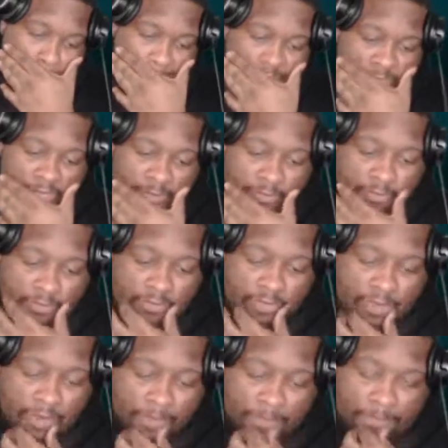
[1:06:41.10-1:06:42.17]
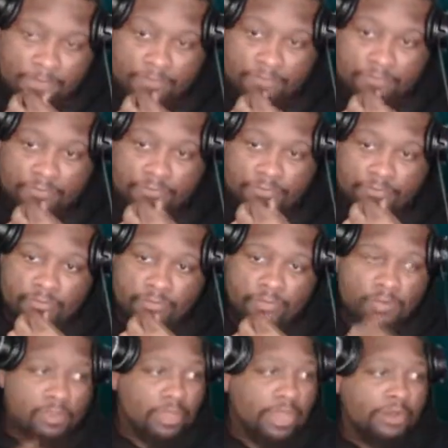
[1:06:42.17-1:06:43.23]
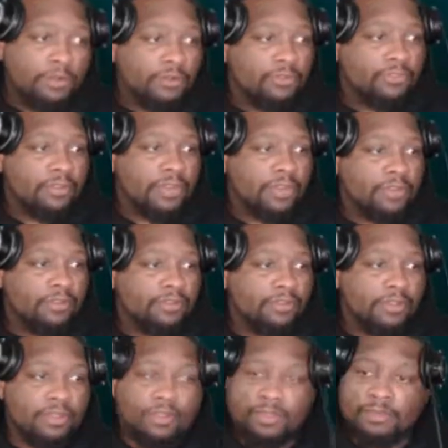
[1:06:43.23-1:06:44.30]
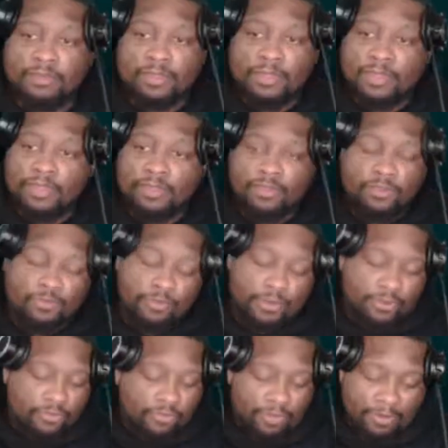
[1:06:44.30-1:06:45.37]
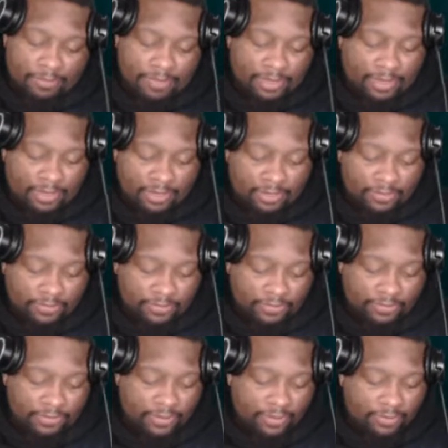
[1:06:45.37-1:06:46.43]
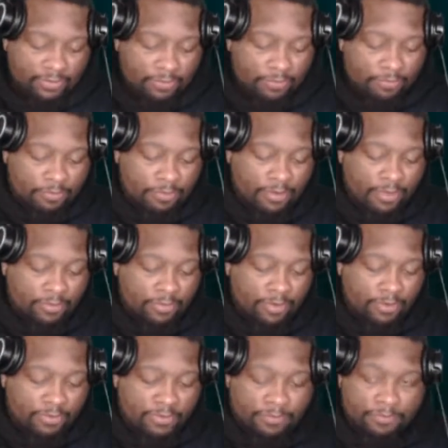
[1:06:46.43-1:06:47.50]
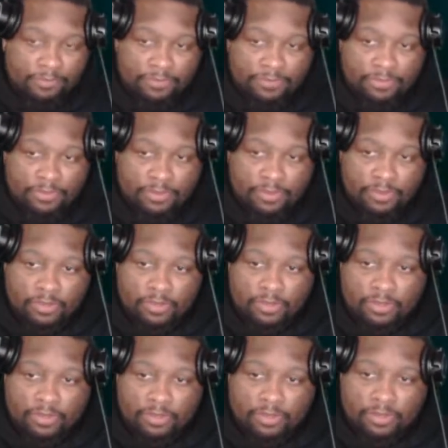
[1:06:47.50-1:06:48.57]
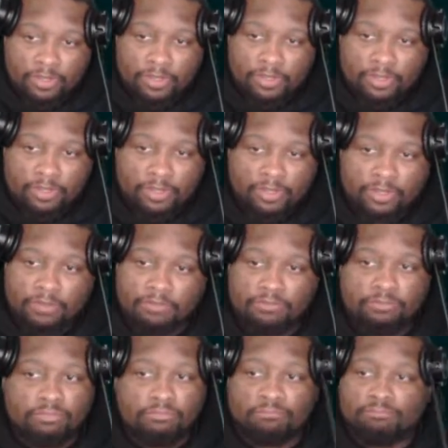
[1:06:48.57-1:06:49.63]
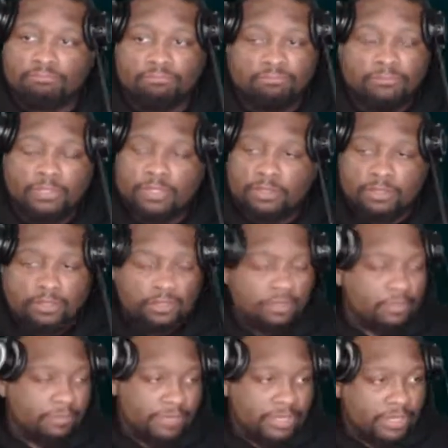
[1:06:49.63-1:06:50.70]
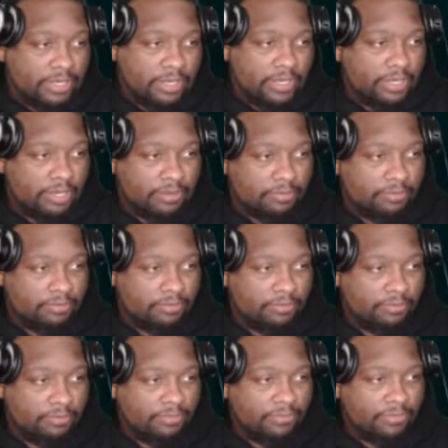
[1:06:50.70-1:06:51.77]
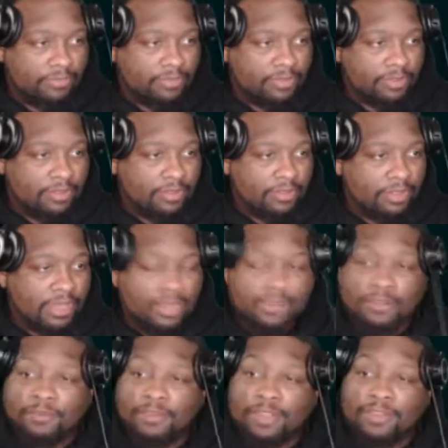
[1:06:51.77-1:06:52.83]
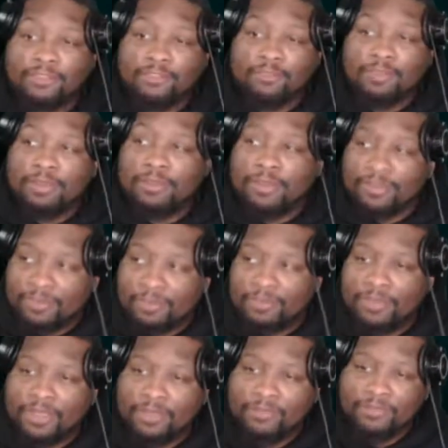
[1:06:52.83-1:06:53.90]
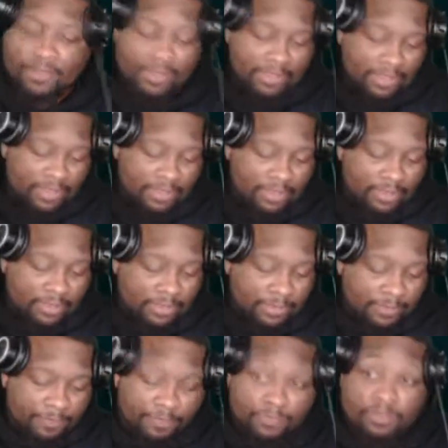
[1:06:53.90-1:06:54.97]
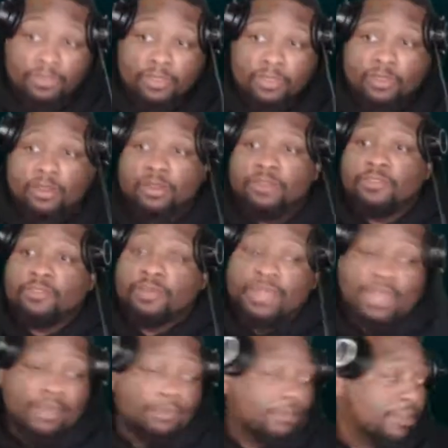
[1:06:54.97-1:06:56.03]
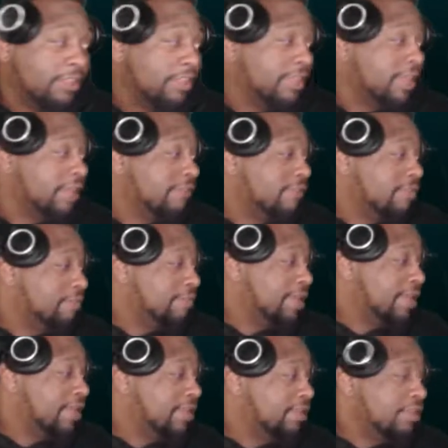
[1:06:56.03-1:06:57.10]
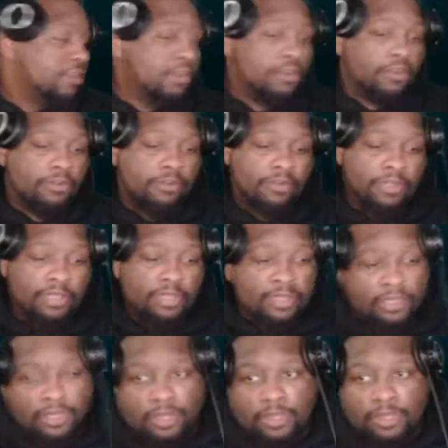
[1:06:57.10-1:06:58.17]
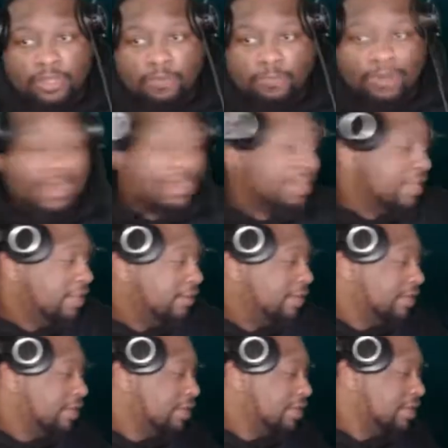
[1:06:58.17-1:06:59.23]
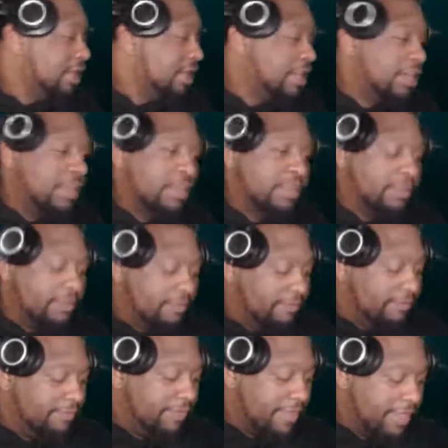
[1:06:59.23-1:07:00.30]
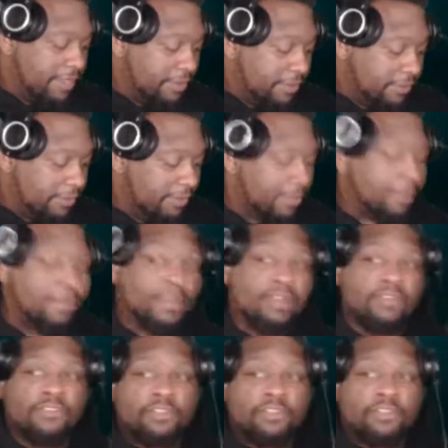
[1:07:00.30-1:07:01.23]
I don't understand. I don't understand this. Uh, this restream thing. This is this is pretty crazy. Um, my God, I don't get streaming sometimes. Um, also, kind of want to let everybody know. Uh, right now, I got the vinyl. Hold on, I'm about to show